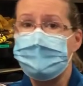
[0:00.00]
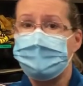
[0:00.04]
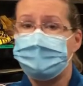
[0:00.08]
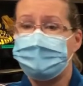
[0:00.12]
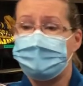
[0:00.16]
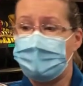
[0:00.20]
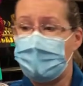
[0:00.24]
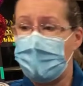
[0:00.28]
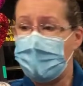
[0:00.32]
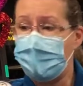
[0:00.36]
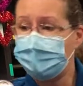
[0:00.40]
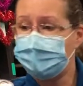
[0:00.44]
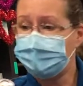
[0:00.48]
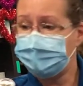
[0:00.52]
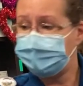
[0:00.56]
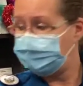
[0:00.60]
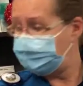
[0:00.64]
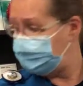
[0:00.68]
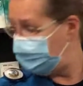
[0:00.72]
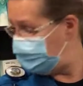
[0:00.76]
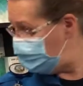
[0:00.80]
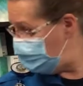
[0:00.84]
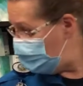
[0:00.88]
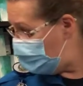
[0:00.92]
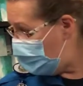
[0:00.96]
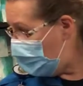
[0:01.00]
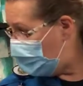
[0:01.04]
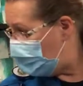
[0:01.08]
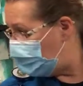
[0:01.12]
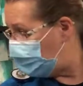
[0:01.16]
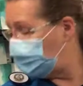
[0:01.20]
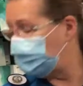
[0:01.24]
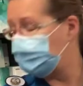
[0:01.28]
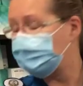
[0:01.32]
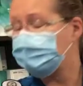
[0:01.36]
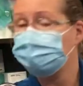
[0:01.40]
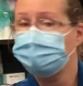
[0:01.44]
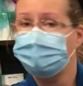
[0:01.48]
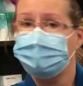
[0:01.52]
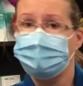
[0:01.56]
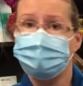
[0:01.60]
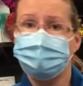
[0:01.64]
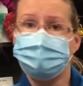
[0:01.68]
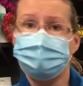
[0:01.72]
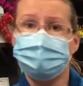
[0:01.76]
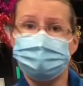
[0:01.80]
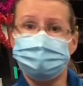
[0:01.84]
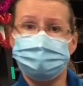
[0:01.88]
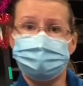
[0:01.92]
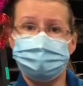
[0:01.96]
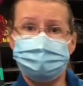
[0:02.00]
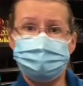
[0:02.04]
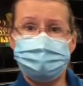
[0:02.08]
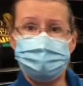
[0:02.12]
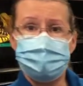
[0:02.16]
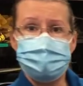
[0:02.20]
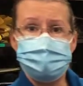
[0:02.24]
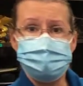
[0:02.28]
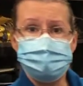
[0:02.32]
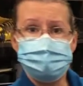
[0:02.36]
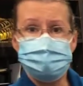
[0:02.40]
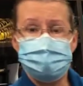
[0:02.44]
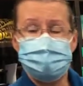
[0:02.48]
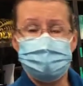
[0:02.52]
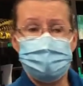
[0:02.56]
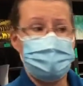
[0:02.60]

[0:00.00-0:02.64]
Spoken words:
That mount will fit